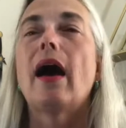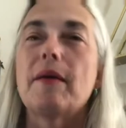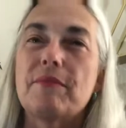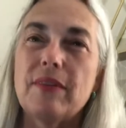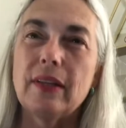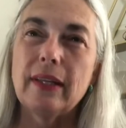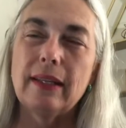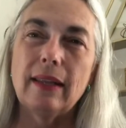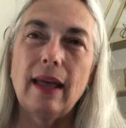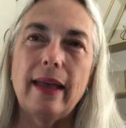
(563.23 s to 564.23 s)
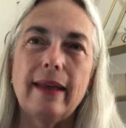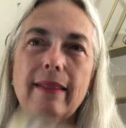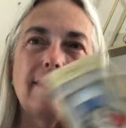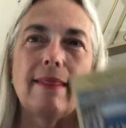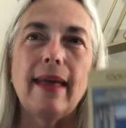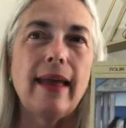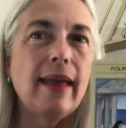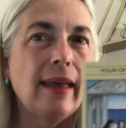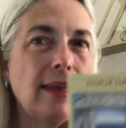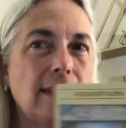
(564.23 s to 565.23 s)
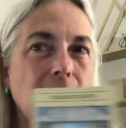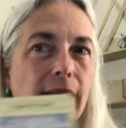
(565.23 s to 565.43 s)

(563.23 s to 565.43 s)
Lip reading: I'm feeling like they